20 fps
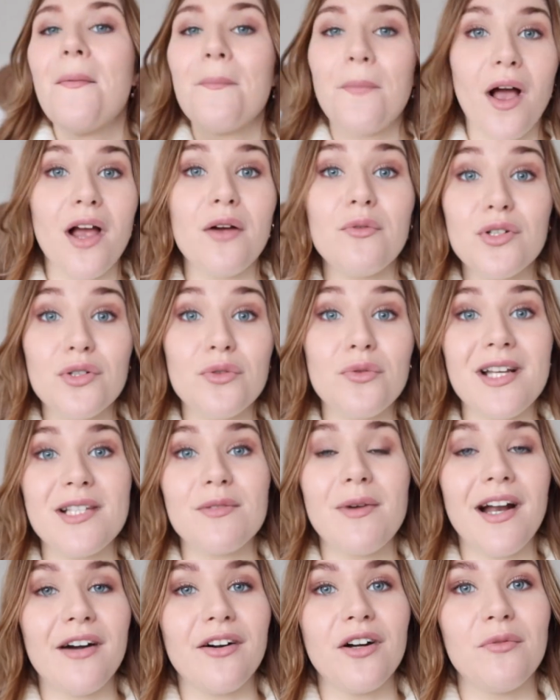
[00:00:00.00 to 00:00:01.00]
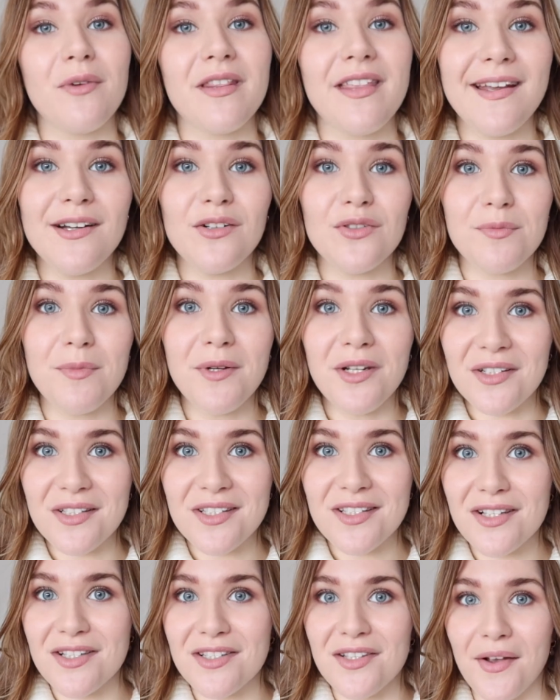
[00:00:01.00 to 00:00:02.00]
but I would always wear it with heeled
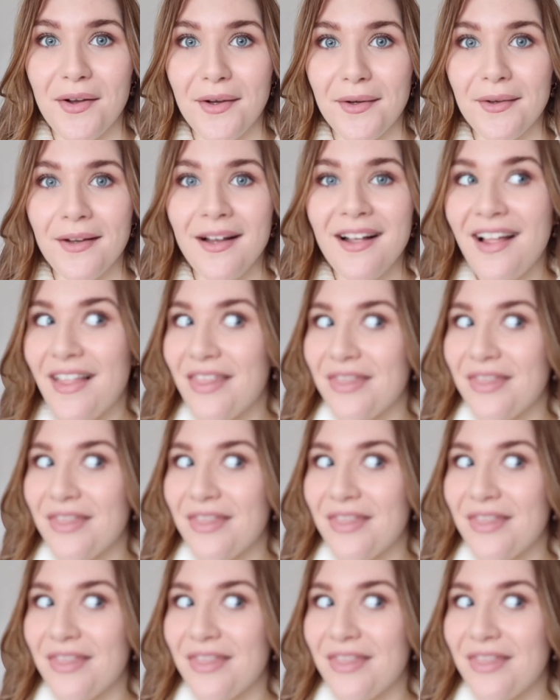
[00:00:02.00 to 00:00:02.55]
boots so